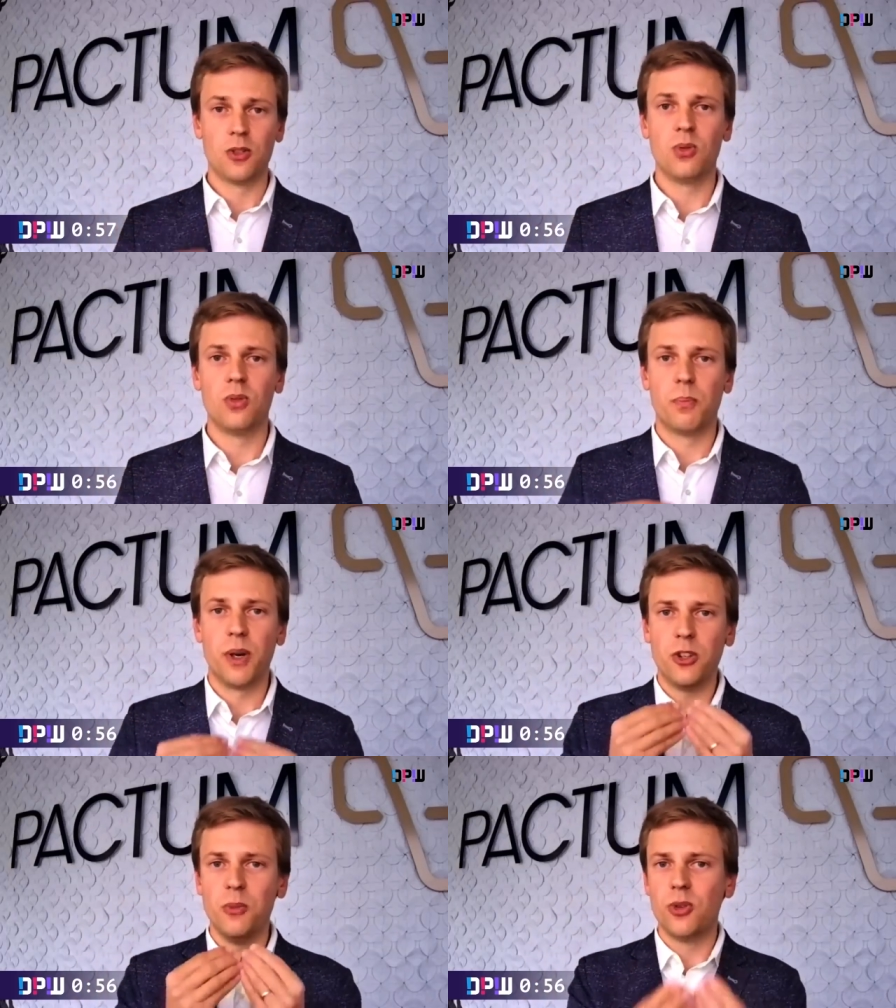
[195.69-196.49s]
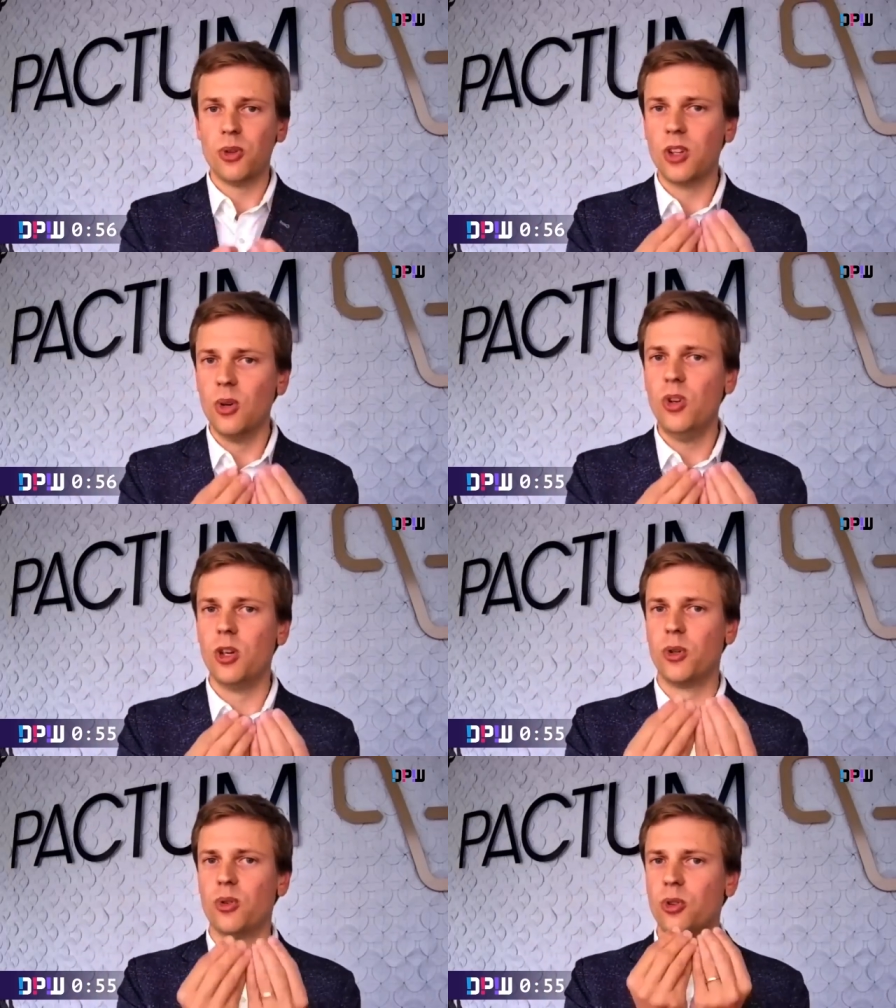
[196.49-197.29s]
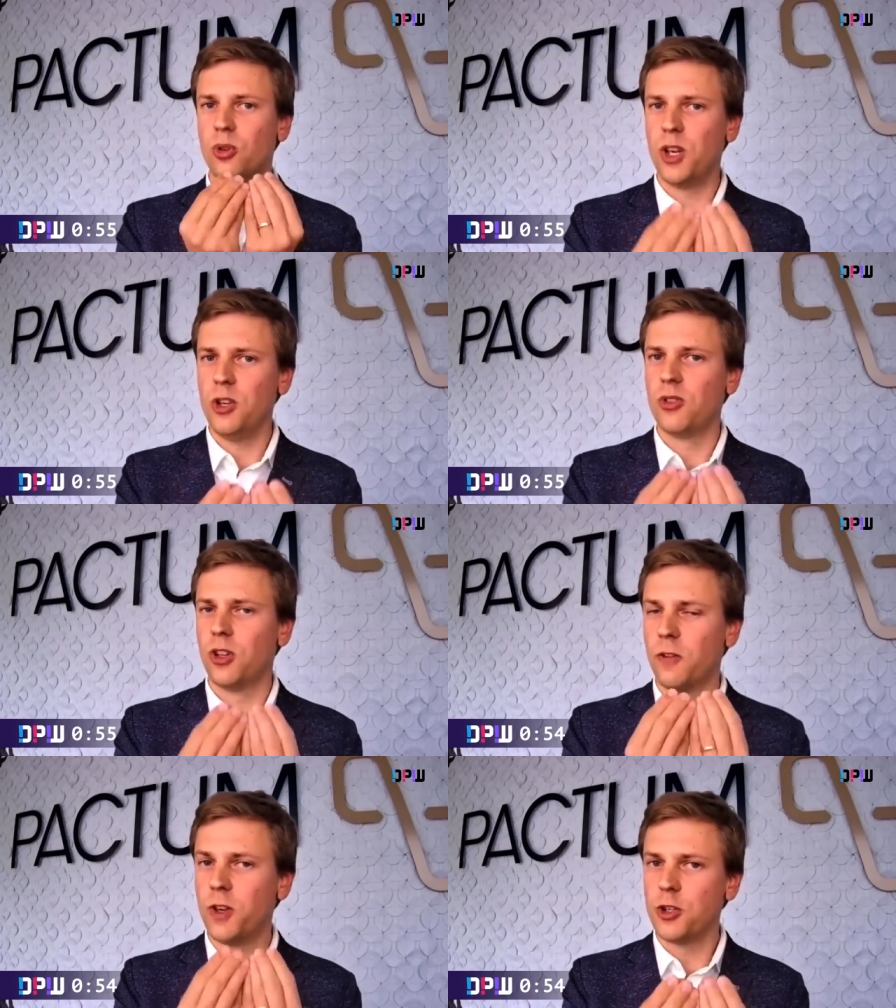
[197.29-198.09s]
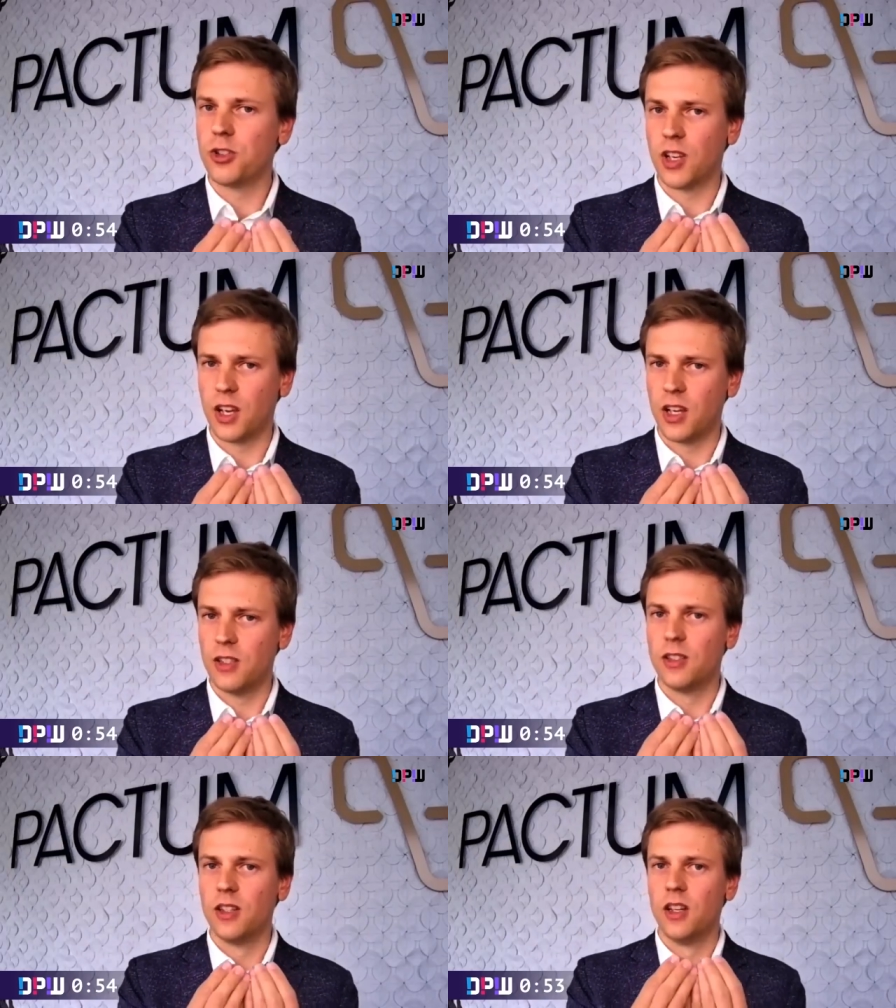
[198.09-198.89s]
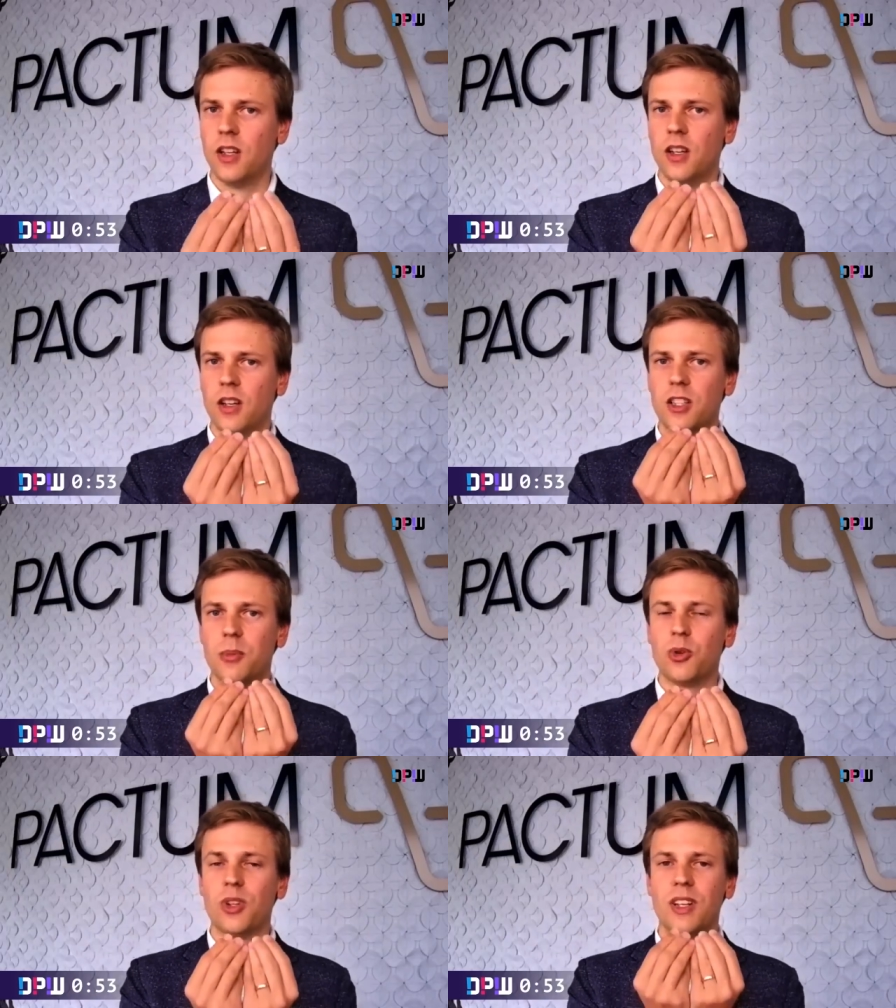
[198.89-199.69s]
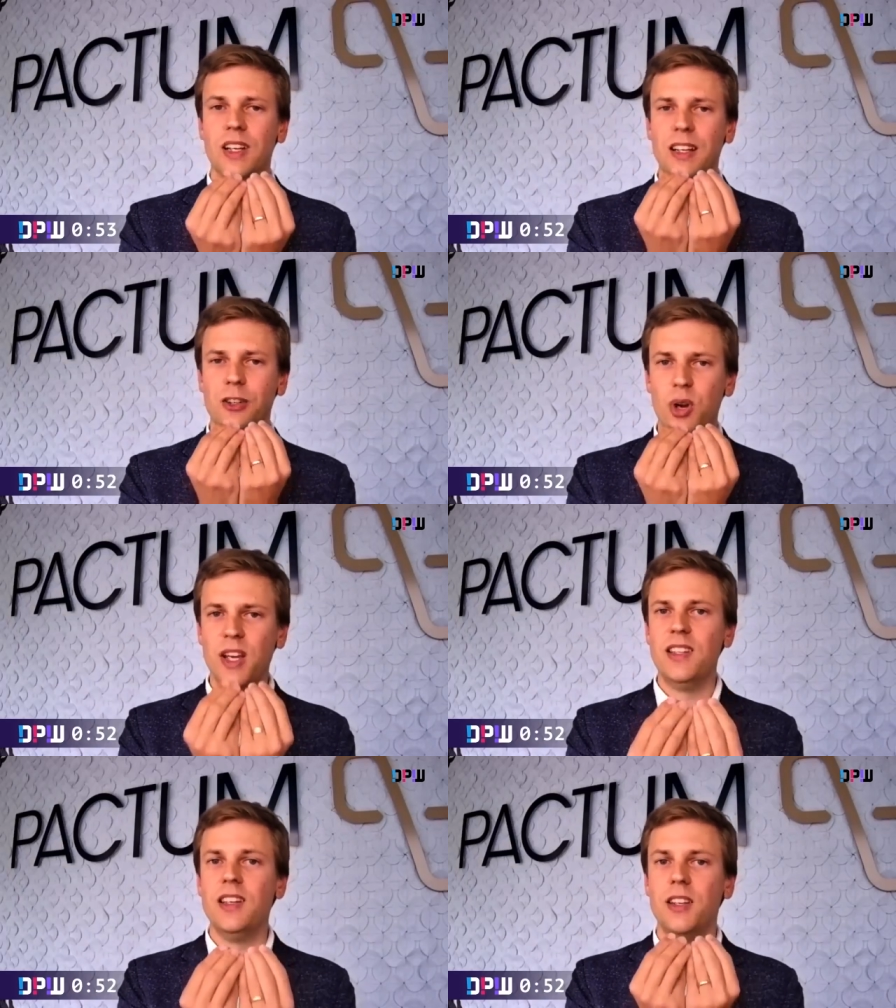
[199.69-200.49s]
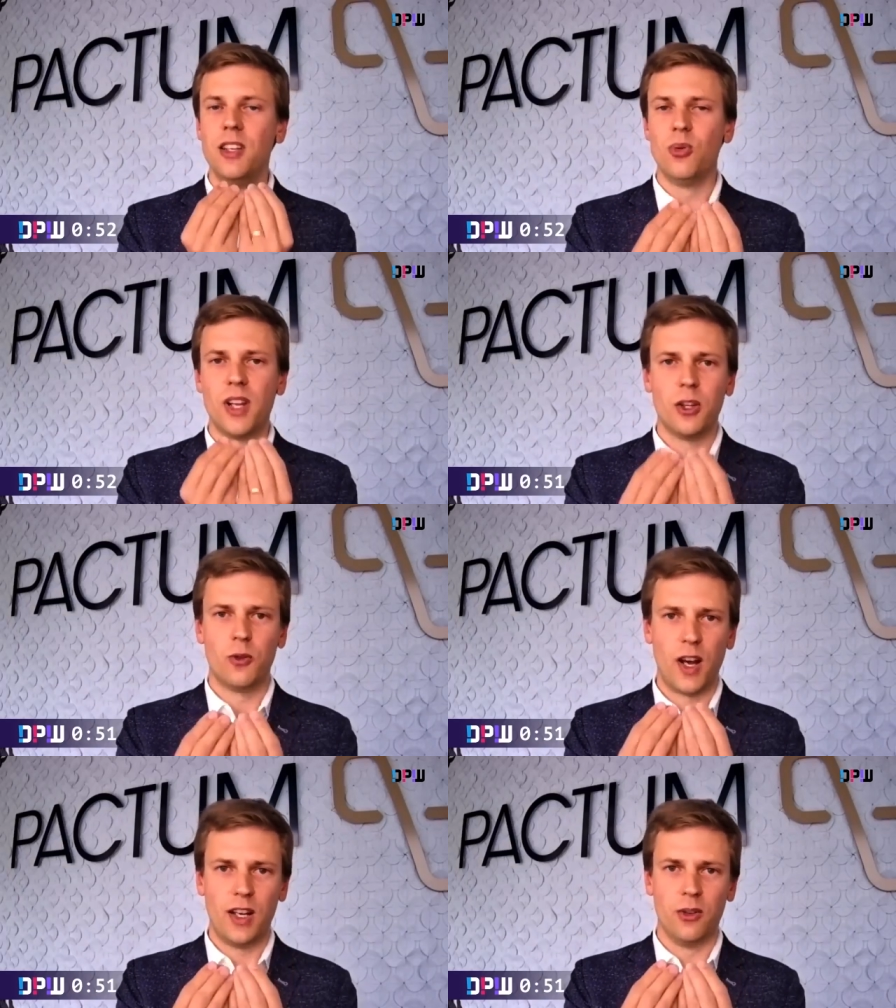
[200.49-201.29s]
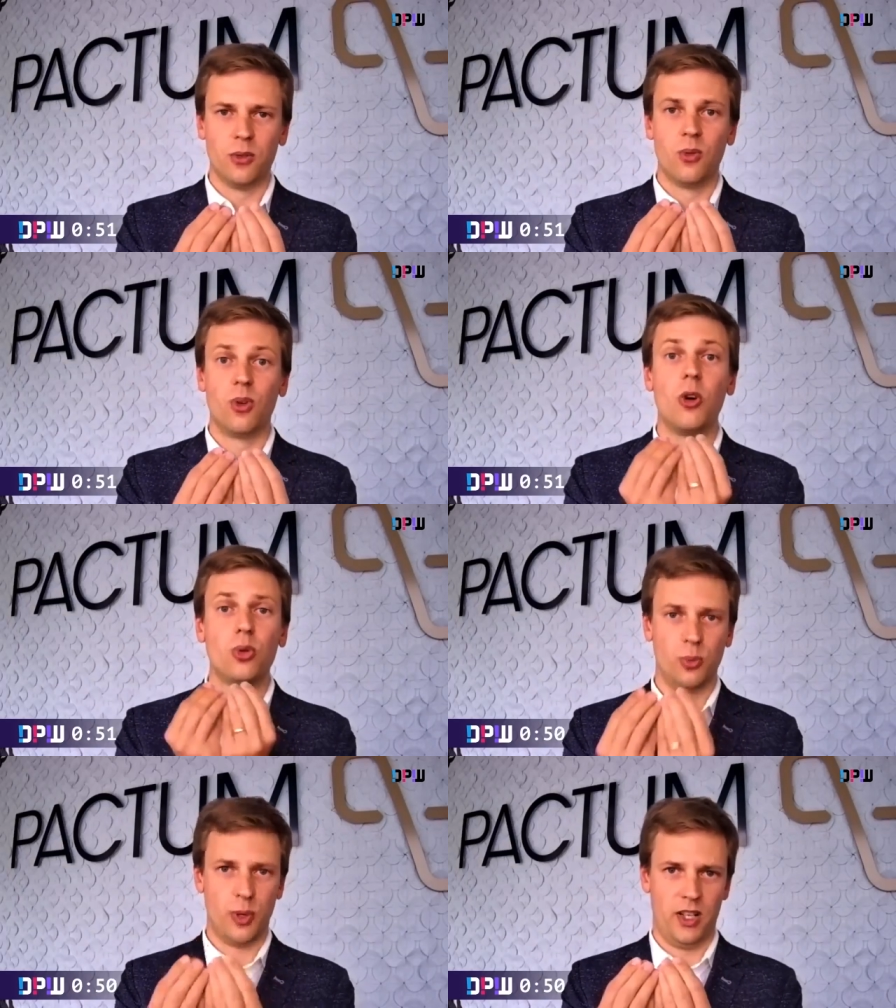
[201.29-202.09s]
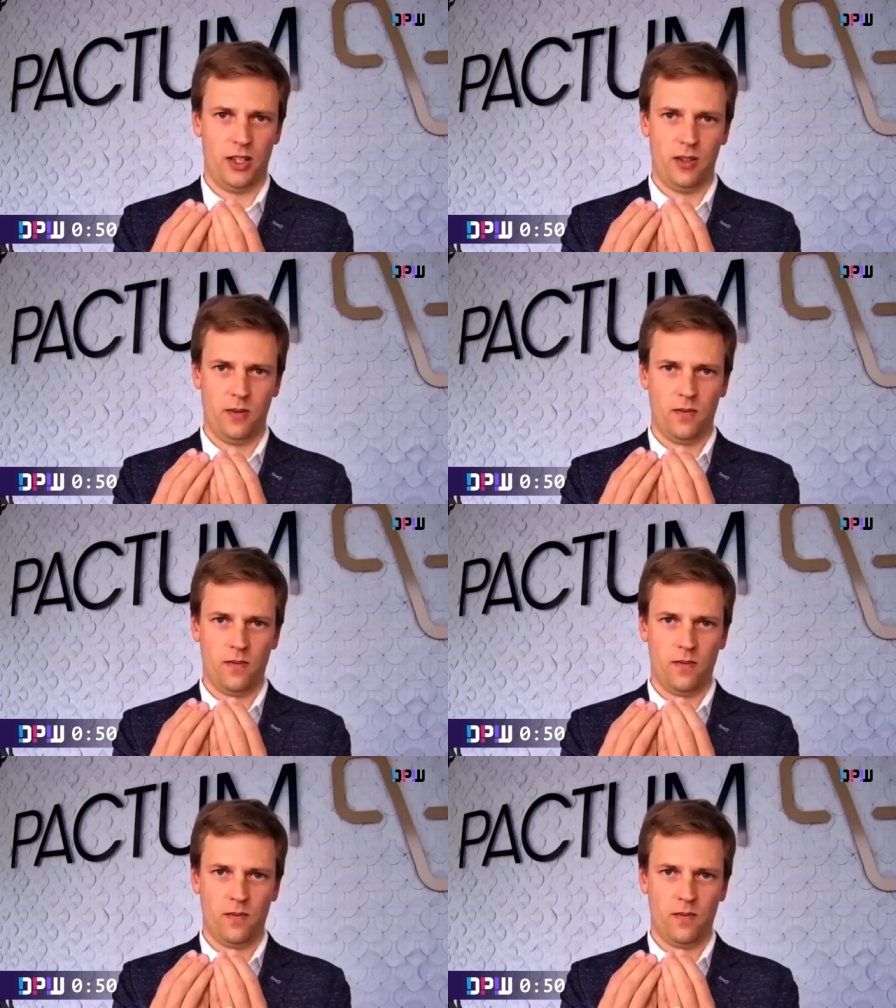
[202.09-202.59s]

So Pactum is not only about automation and efficiency gains. It's about creating new net value on autopilot.